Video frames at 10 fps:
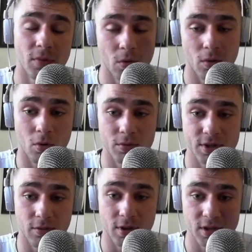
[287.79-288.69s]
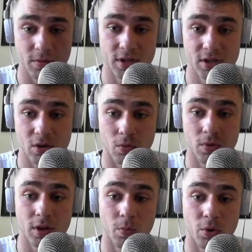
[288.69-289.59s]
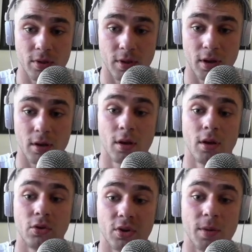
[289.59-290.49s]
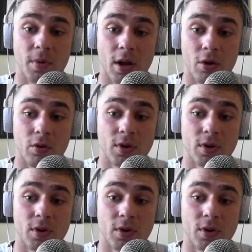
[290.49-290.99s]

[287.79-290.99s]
It won't always give you this, but this is a really important thing to keep an eye on.